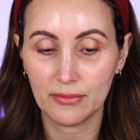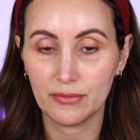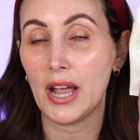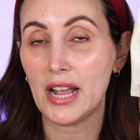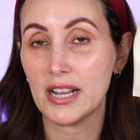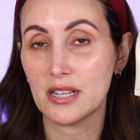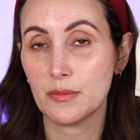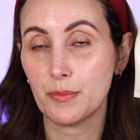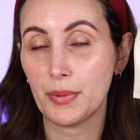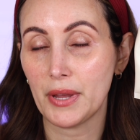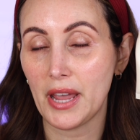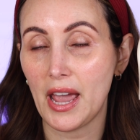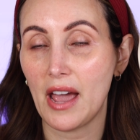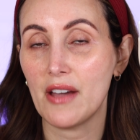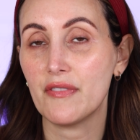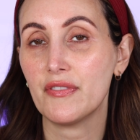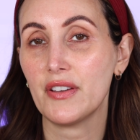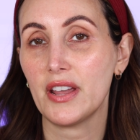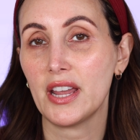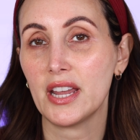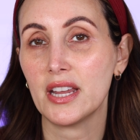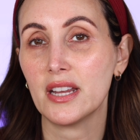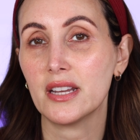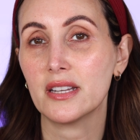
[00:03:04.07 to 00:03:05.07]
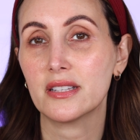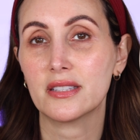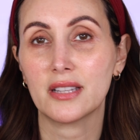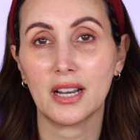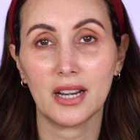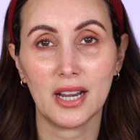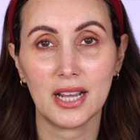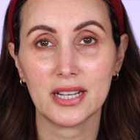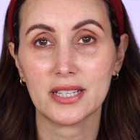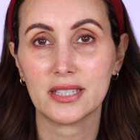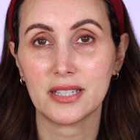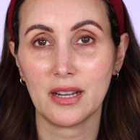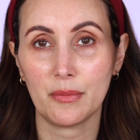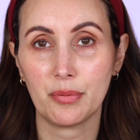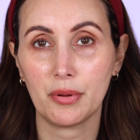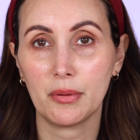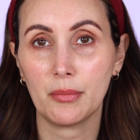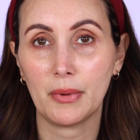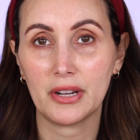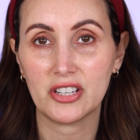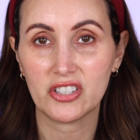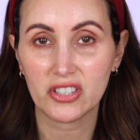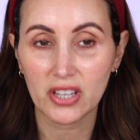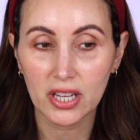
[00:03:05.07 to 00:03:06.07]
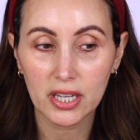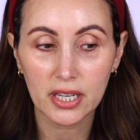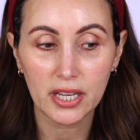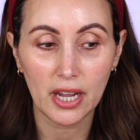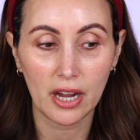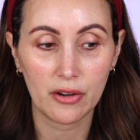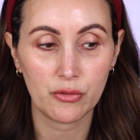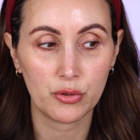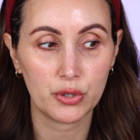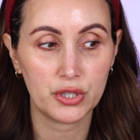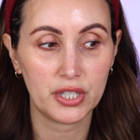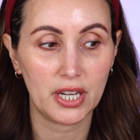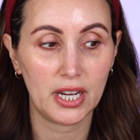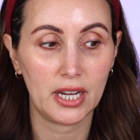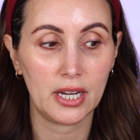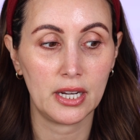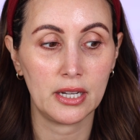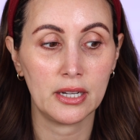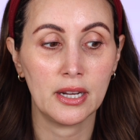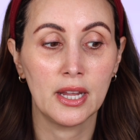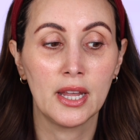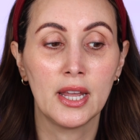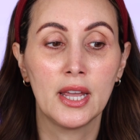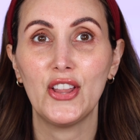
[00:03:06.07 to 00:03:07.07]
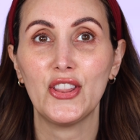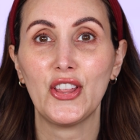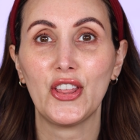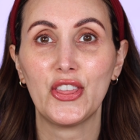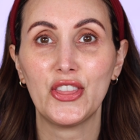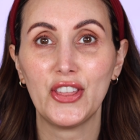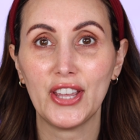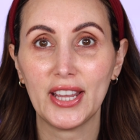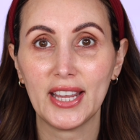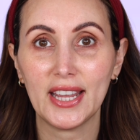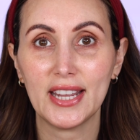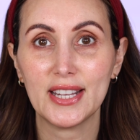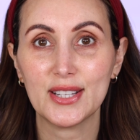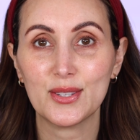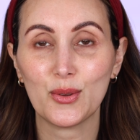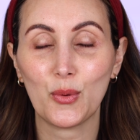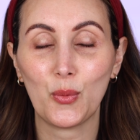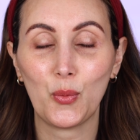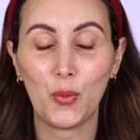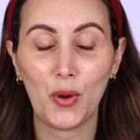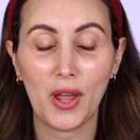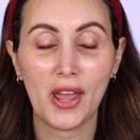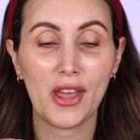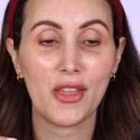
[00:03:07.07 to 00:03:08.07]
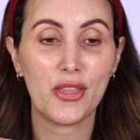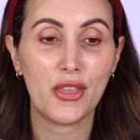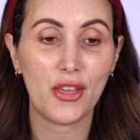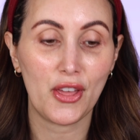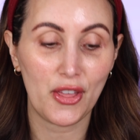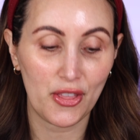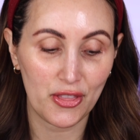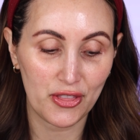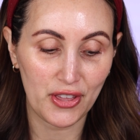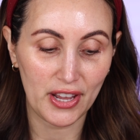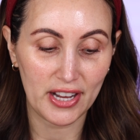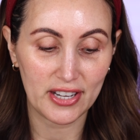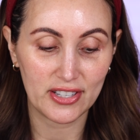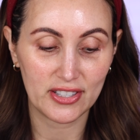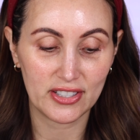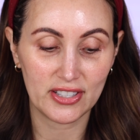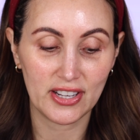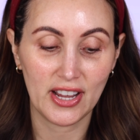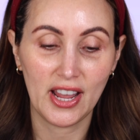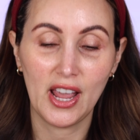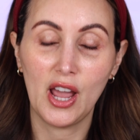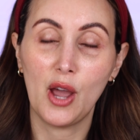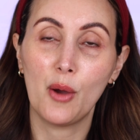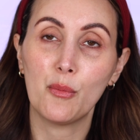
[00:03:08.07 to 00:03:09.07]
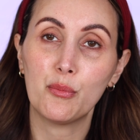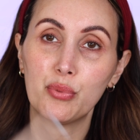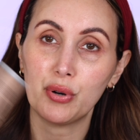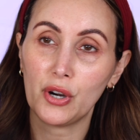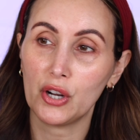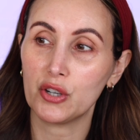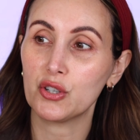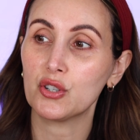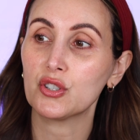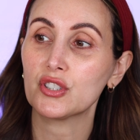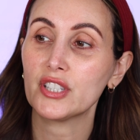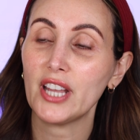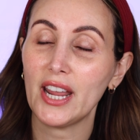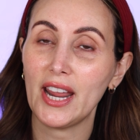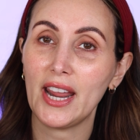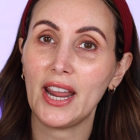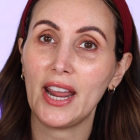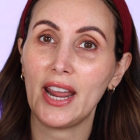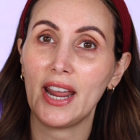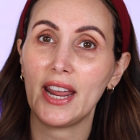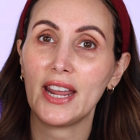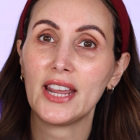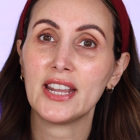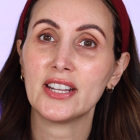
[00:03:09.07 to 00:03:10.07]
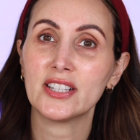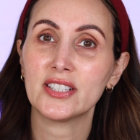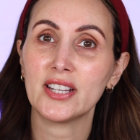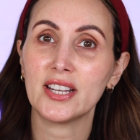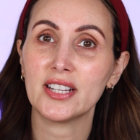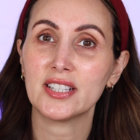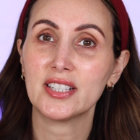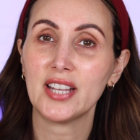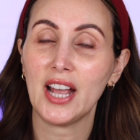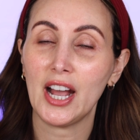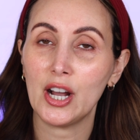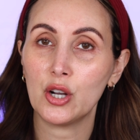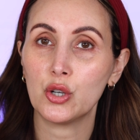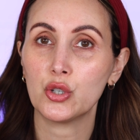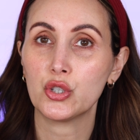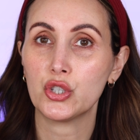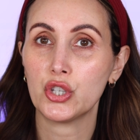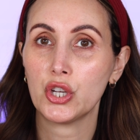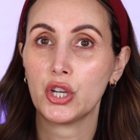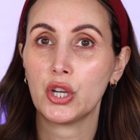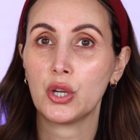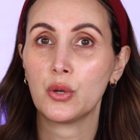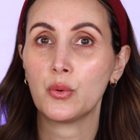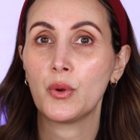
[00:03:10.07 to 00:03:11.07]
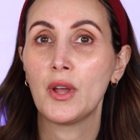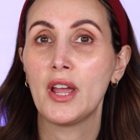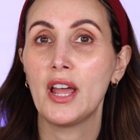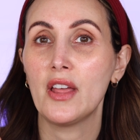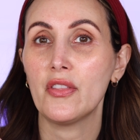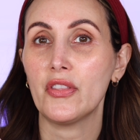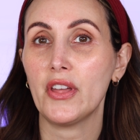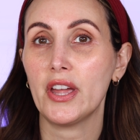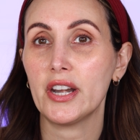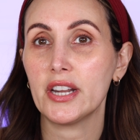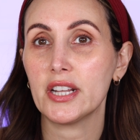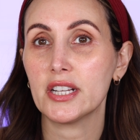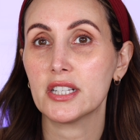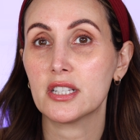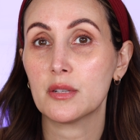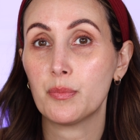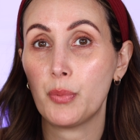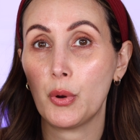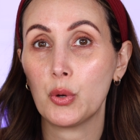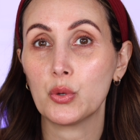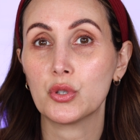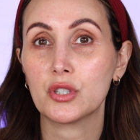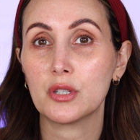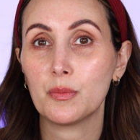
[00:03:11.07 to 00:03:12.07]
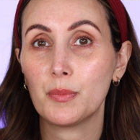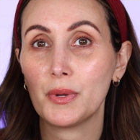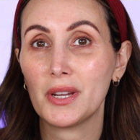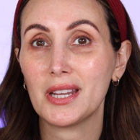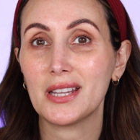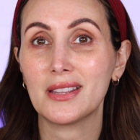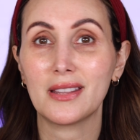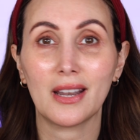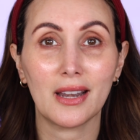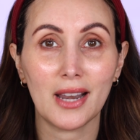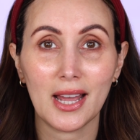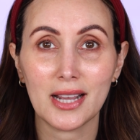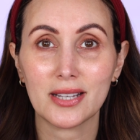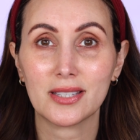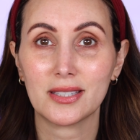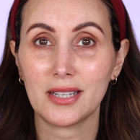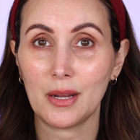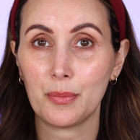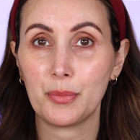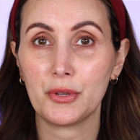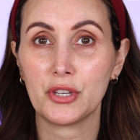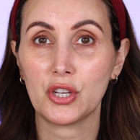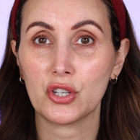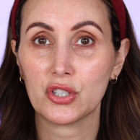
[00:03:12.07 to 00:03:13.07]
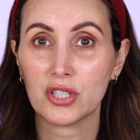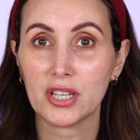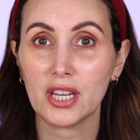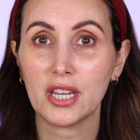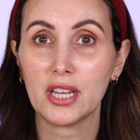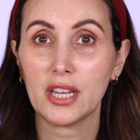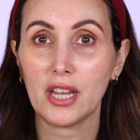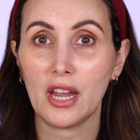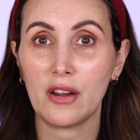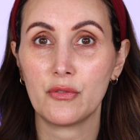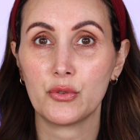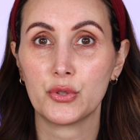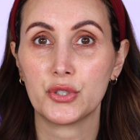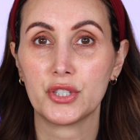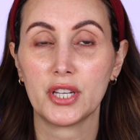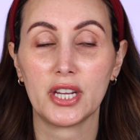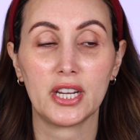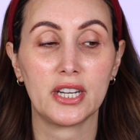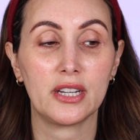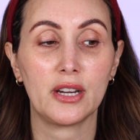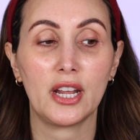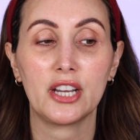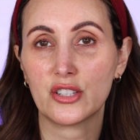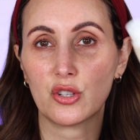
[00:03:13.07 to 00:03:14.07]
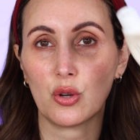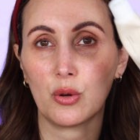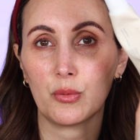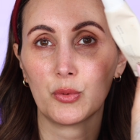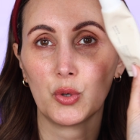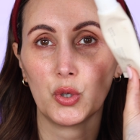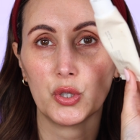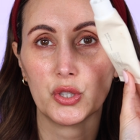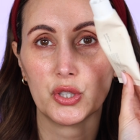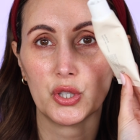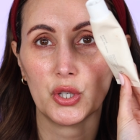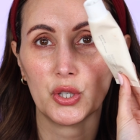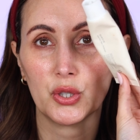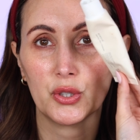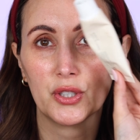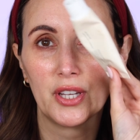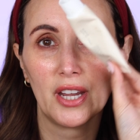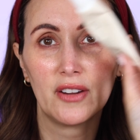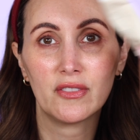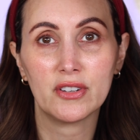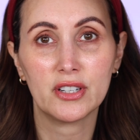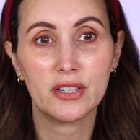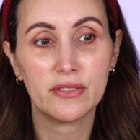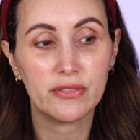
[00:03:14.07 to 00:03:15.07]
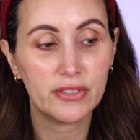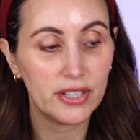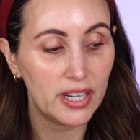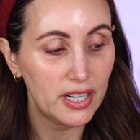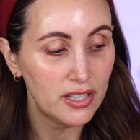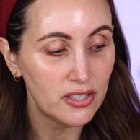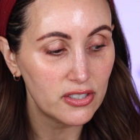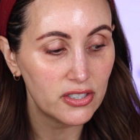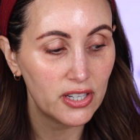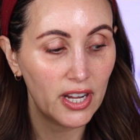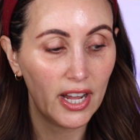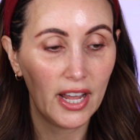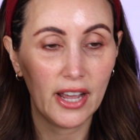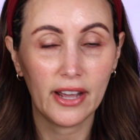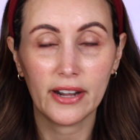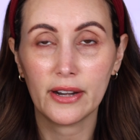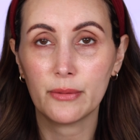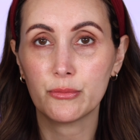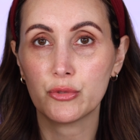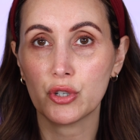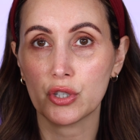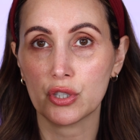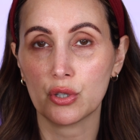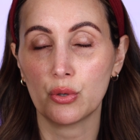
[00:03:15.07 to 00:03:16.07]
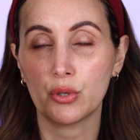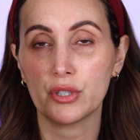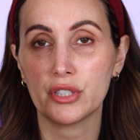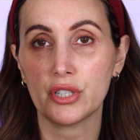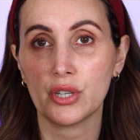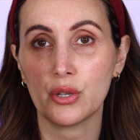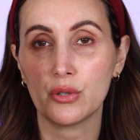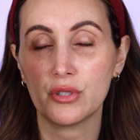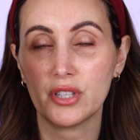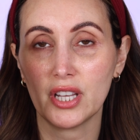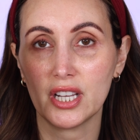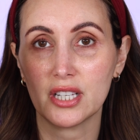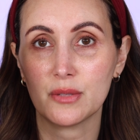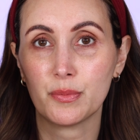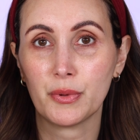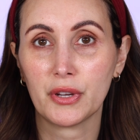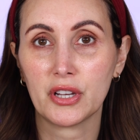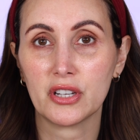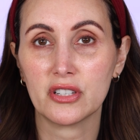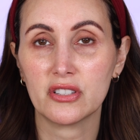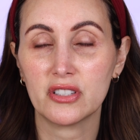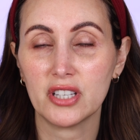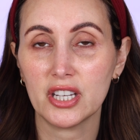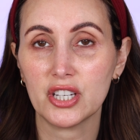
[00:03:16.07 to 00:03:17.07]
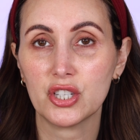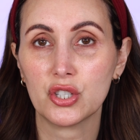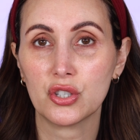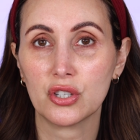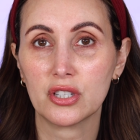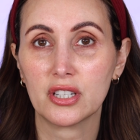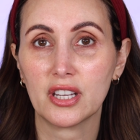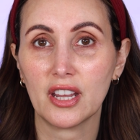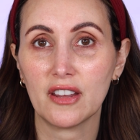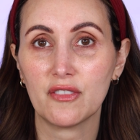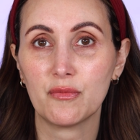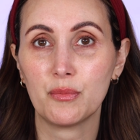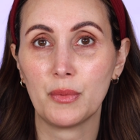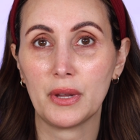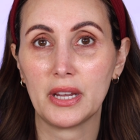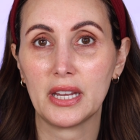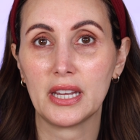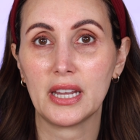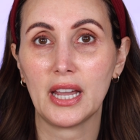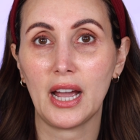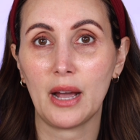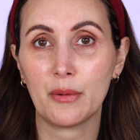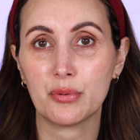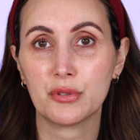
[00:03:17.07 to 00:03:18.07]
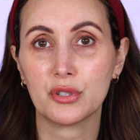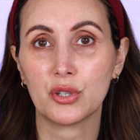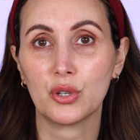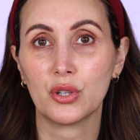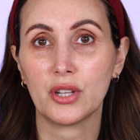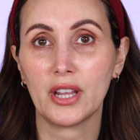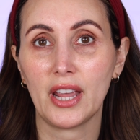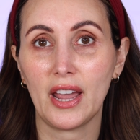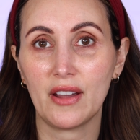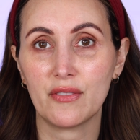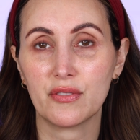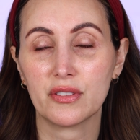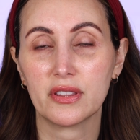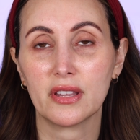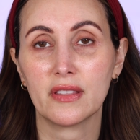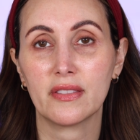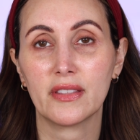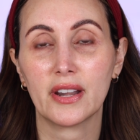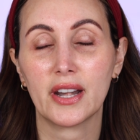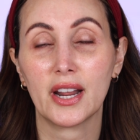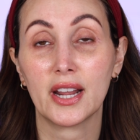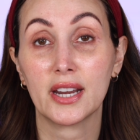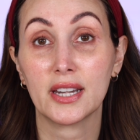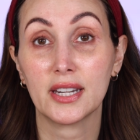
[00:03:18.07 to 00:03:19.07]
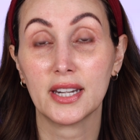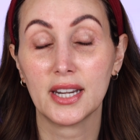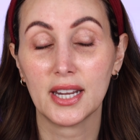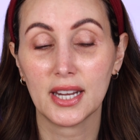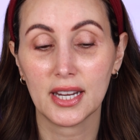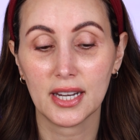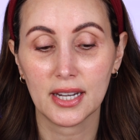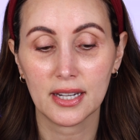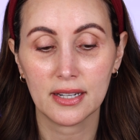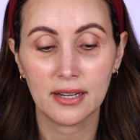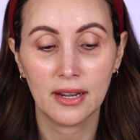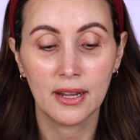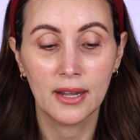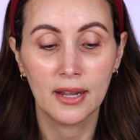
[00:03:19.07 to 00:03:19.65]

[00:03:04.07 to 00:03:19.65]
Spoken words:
SPF is the last step in my skincare routine. The thing is with this product here is it tells you that it's supposed to be the last step in your skincare routine. And so I'm going to get rid of this and I'm just going to use this because this should give me absolutely everything that I need.